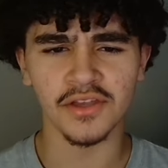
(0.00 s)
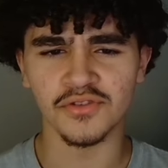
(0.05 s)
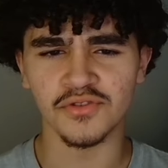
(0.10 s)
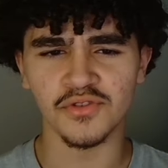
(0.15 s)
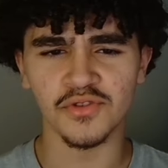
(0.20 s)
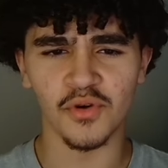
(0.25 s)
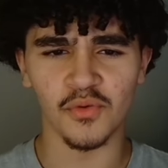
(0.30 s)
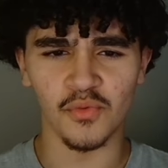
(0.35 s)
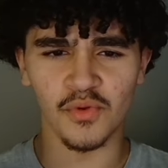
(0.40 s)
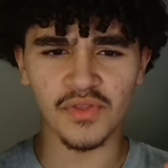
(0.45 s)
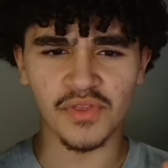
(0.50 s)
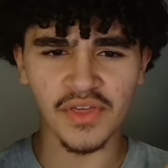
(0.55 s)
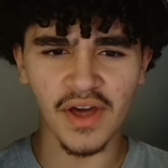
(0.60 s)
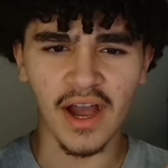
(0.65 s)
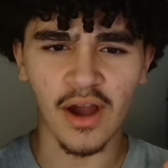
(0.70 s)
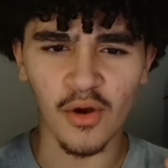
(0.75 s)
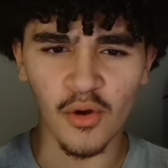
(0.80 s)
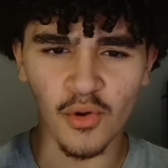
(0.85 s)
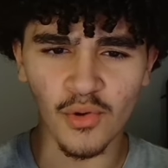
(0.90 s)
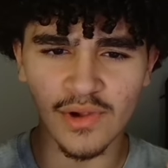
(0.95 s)
You know, with
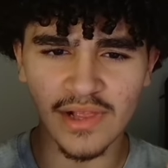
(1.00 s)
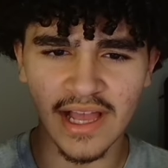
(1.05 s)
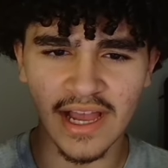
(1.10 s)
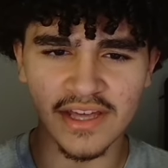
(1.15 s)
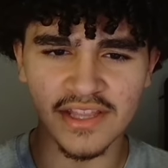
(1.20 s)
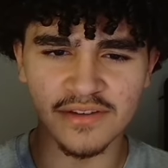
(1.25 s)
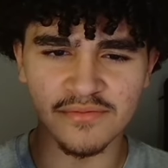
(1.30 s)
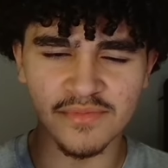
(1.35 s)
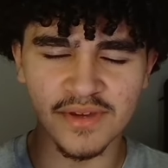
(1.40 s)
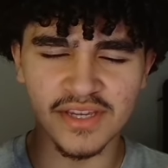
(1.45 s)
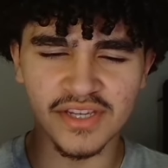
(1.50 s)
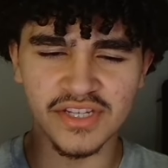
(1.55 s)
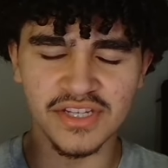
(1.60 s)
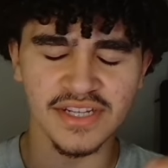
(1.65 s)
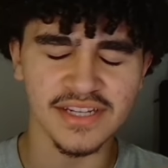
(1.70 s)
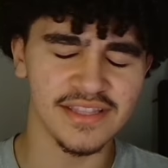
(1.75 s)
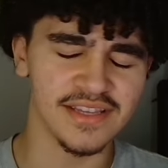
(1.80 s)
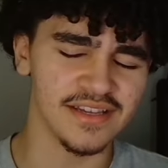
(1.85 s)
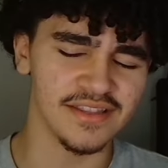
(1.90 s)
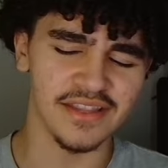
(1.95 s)
that whole
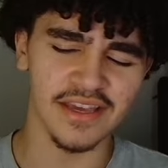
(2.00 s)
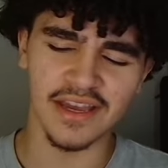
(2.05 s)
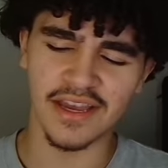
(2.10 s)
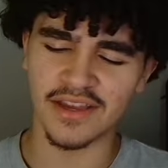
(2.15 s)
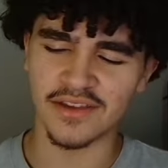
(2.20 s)
animation and,